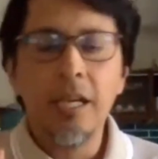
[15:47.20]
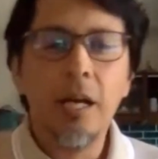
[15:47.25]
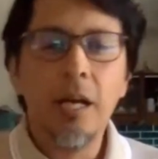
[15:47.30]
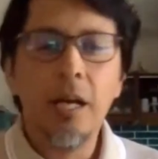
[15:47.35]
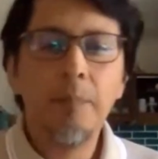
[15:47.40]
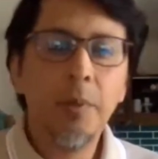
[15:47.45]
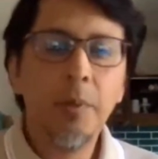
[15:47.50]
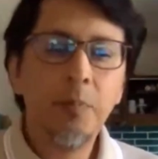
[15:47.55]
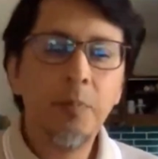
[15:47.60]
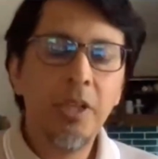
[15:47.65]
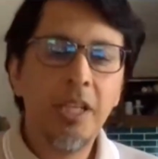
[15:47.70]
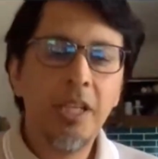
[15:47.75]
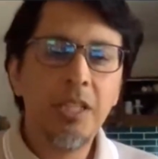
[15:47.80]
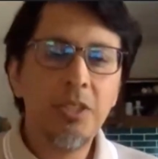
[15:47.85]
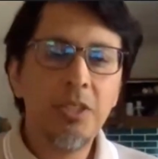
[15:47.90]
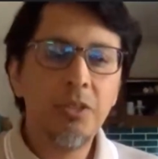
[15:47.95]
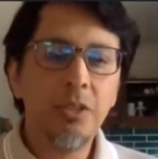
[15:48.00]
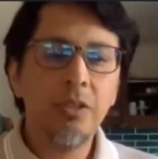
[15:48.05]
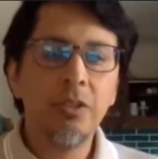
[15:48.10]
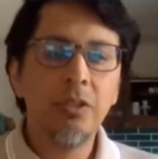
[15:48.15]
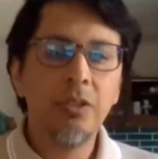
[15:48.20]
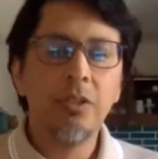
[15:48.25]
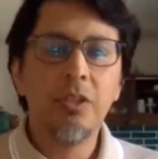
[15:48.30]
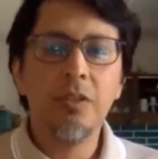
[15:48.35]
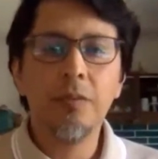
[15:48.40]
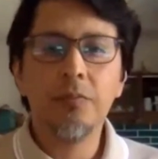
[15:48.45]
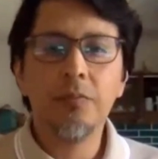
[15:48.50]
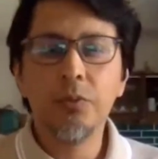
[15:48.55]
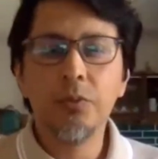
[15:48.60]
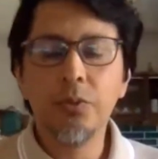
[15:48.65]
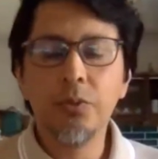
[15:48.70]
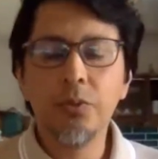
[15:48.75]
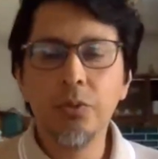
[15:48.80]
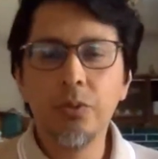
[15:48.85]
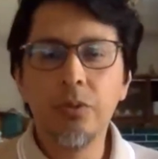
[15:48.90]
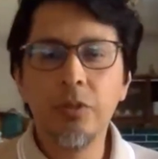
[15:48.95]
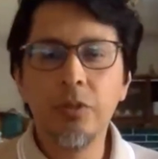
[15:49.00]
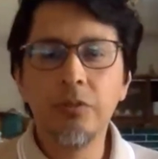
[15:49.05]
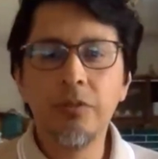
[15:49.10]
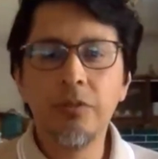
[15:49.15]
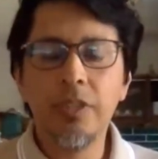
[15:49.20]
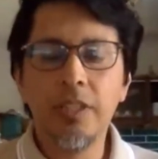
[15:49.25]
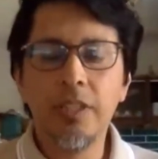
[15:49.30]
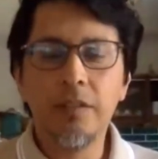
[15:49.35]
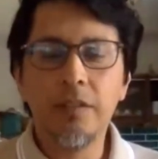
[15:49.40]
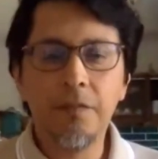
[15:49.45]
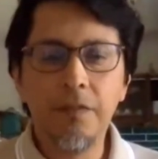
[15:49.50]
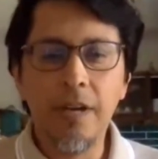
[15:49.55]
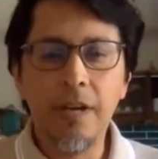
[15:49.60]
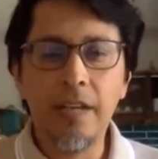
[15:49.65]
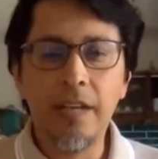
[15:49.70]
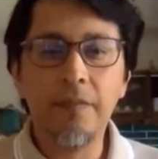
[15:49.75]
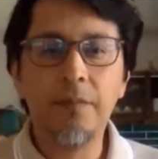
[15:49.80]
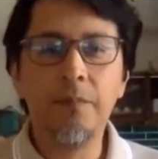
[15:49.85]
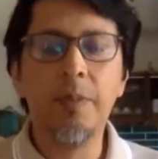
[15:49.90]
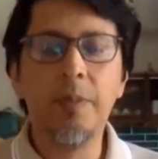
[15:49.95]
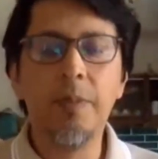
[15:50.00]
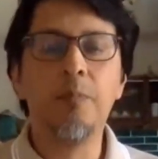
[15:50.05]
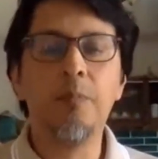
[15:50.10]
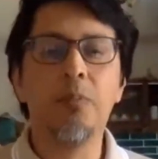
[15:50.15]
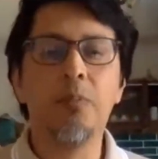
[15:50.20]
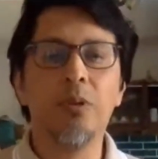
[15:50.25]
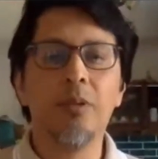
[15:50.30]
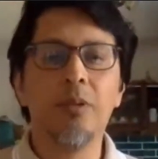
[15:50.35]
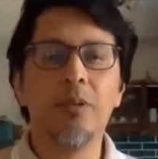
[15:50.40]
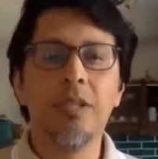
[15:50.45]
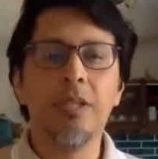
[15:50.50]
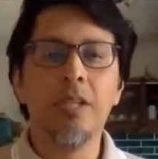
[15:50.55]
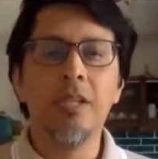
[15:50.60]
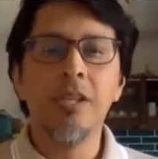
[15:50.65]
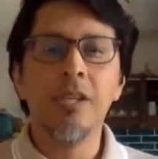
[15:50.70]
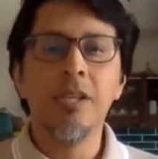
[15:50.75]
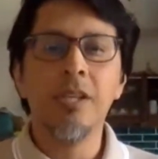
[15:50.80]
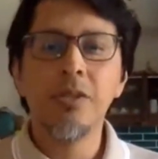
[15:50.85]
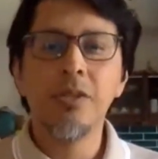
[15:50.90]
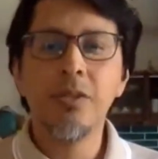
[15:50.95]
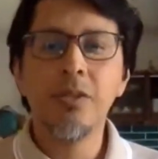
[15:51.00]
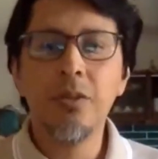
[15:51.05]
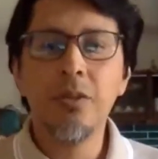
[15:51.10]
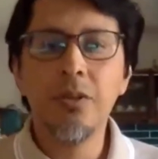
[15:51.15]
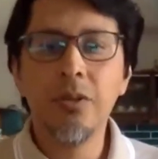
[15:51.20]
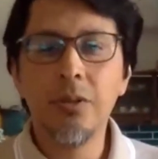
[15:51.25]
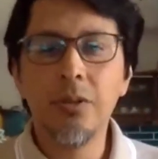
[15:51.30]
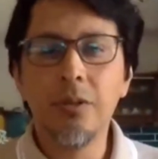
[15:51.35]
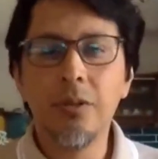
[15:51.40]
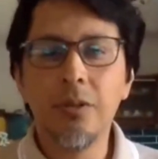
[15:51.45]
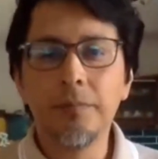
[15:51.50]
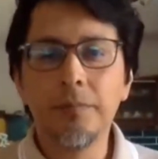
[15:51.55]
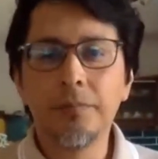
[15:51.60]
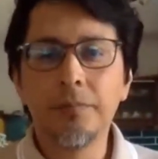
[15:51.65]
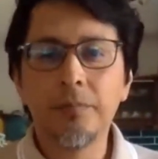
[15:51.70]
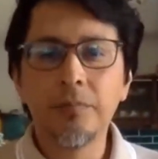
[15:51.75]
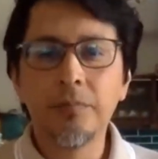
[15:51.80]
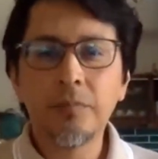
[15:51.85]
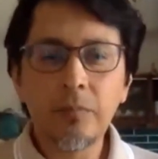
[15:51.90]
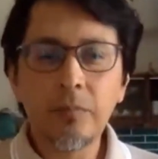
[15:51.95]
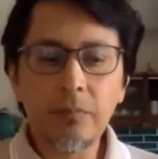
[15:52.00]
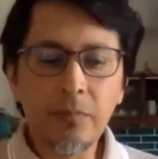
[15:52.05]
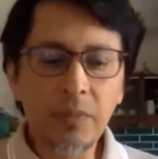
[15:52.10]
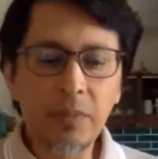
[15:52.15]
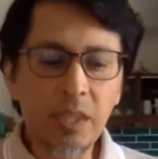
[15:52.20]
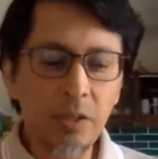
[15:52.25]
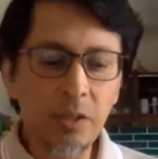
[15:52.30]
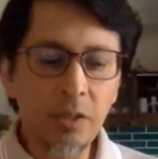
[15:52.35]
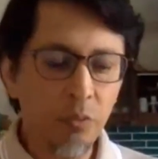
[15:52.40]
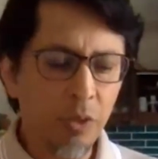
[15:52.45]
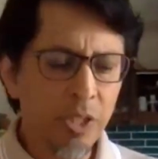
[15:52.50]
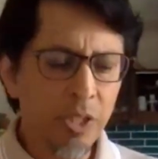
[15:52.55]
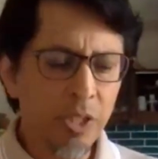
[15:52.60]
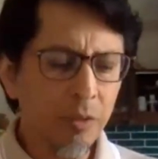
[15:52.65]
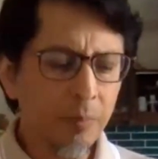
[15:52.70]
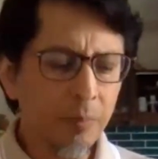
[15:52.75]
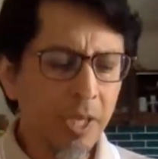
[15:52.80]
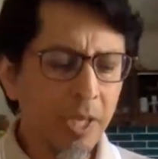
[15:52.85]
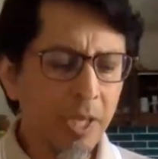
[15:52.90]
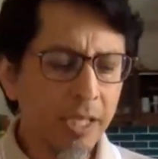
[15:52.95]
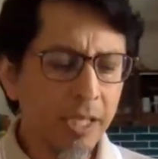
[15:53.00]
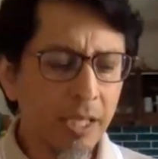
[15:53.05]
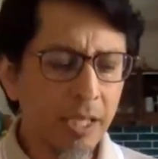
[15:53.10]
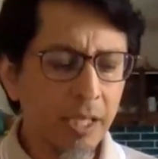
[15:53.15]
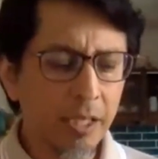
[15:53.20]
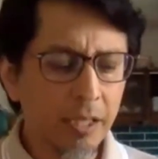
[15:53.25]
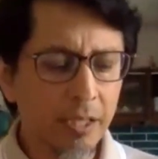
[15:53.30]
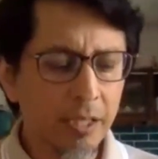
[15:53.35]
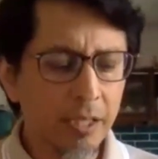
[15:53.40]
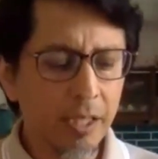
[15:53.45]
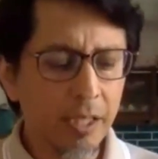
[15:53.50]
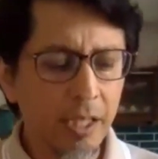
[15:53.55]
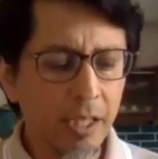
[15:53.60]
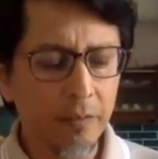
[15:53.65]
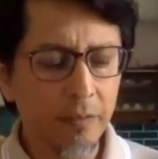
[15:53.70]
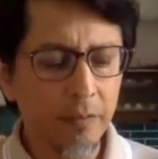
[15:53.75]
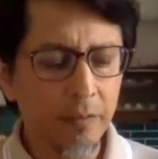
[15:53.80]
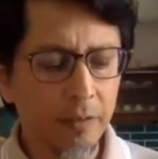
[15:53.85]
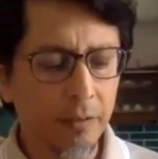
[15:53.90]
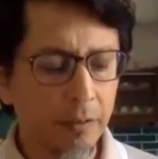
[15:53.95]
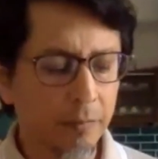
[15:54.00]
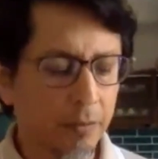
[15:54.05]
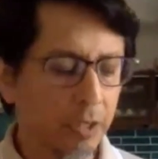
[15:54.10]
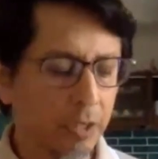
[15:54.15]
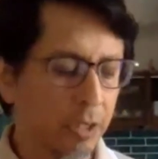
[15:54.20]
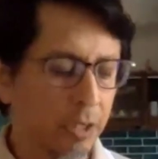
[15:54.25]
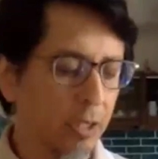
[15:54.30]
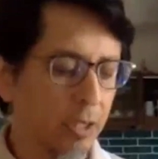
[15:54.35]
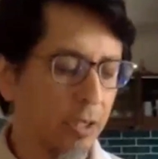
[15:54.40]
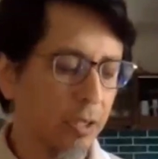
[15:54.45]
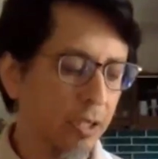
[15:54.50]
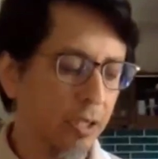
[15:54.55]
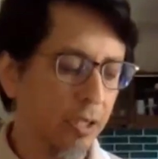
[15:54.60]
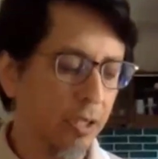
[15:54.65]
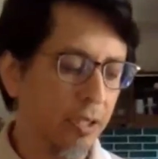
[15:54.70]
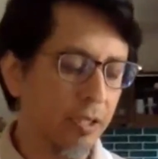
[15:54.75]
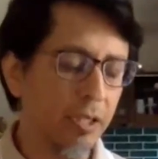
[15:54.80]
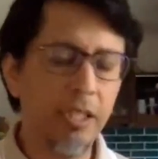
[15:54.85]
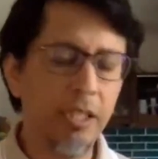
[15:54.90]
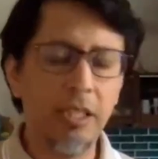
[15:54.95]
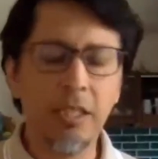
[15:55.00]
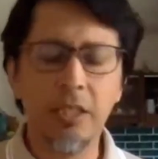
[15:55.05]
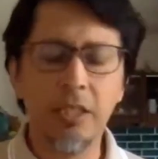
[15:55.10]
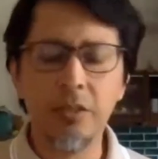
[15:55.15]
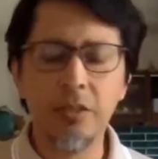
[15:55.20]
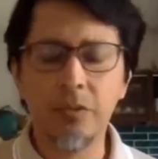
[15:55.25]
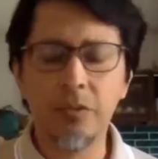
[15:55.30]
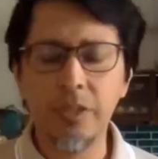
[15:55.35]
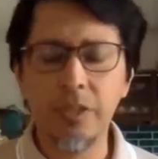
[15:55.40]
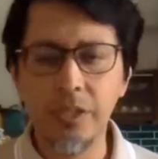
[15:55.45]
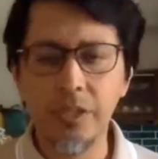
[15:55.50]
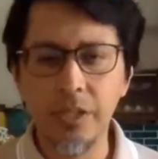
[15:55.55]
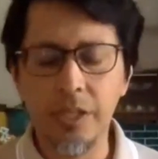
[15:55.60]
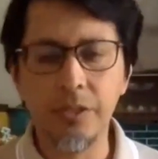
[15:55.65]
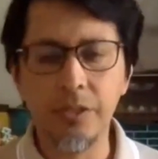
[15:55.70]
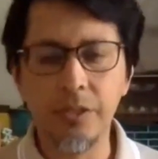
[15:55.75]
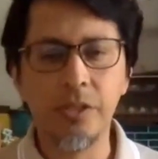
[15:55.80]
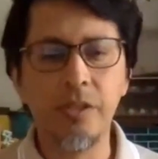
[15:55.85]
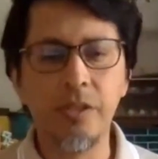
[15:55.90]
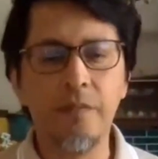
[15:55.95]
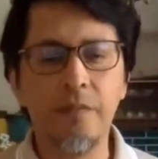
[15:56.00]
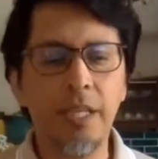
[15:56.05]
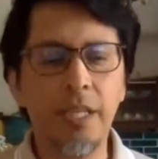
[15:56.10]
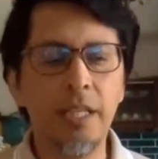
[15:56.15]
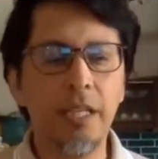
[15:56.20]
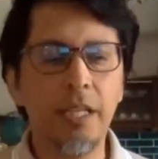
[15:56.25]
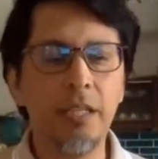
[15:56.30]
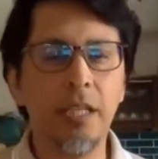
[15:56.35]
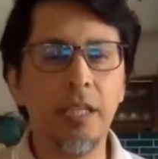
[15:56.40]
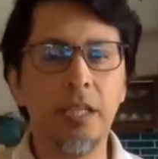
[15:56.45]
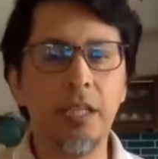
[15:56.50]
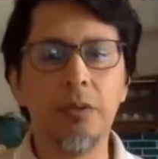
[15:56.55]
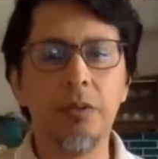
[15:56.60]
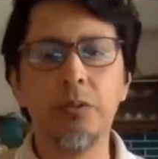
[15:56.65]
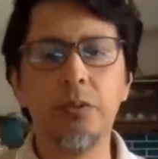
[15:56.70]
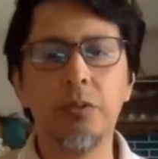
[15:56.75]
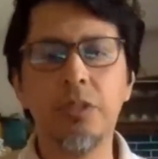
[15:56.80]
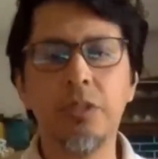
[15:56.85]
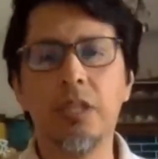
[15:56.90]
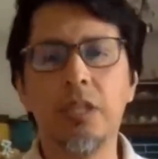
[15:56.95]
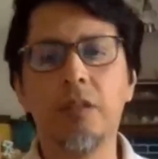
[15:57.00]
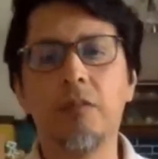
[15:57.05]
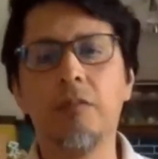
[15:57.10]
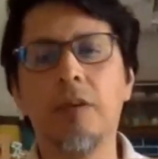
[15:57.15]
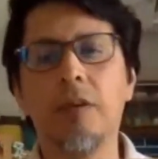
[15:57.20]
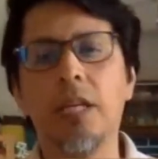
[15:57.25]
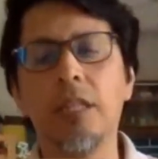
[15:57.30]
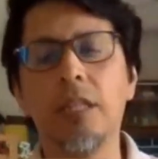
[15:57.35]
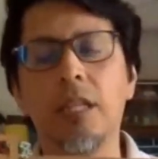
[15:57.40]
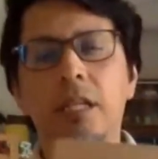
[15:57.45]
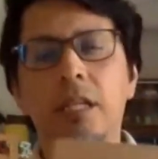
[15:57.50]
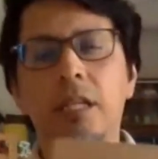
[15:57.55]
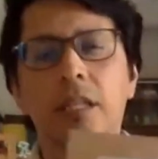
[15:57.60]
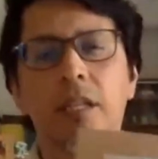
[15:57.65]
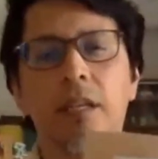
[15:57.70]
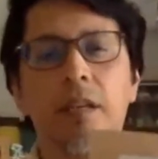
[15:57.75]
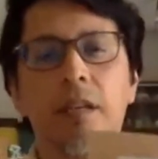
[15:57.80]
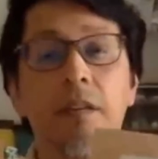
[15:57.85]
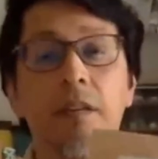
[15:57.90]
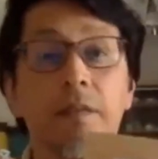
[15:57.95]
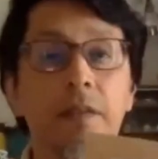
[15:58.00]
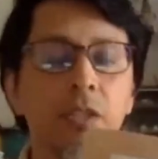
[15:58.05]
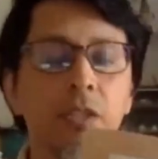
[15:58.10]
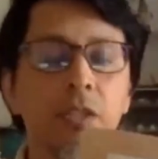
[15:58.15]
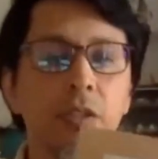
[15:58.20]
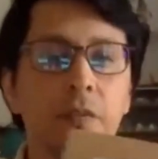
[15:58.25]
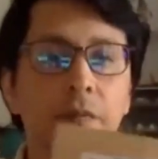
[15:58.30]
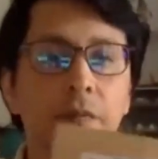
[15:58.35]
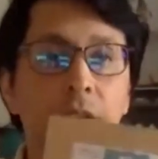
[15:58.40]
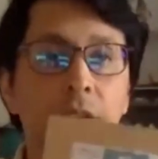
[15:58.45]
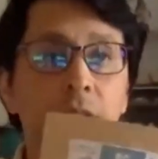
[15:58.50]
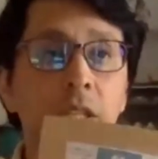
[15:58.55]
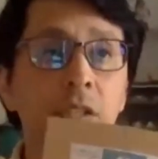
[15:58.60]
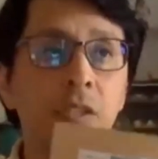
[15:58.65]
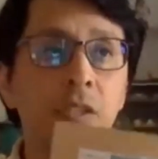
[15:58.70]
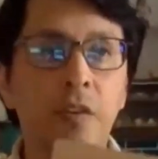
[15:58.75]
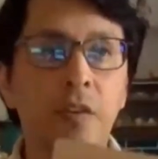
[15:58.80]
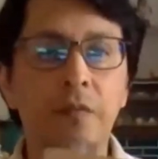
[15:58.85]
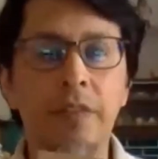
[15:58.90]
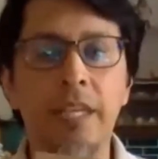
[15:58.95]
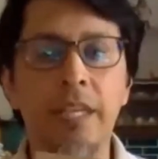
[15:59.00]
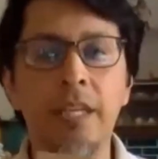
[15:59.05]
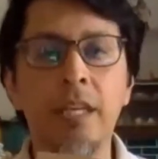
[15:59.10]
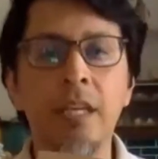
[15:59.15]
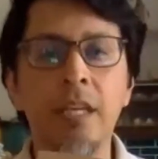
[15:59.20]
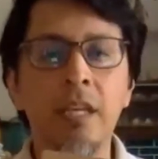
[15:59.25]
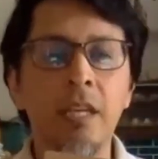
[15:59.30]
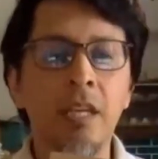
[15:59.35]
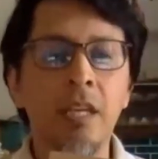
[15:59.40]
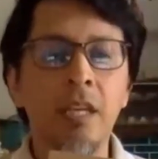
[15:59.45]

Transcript: a population of 205 people. So when you make a kind of clinical research or something like that to check what are the effects of eating something,